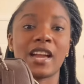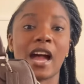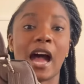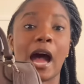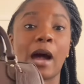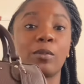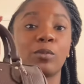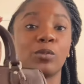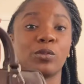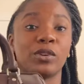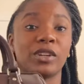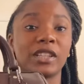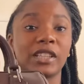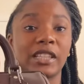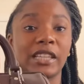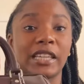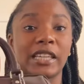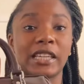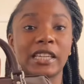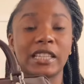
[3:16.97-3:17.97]
I'm
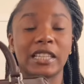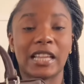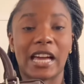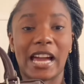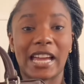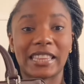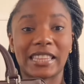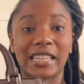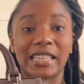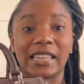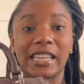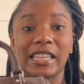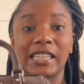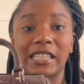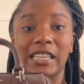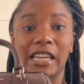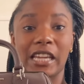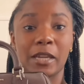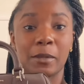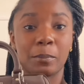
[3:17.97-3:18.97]
really glad that they
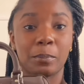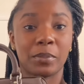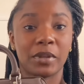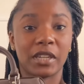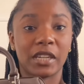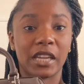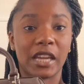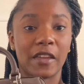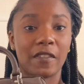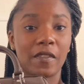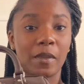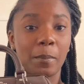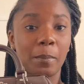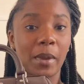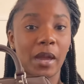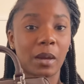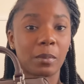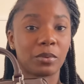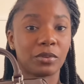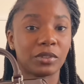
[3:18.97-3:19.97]
did put it in the
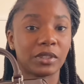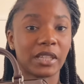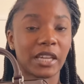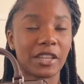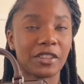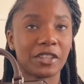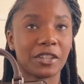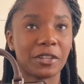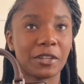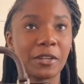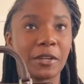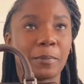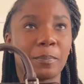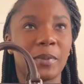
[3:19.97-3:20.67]
pebbled leather,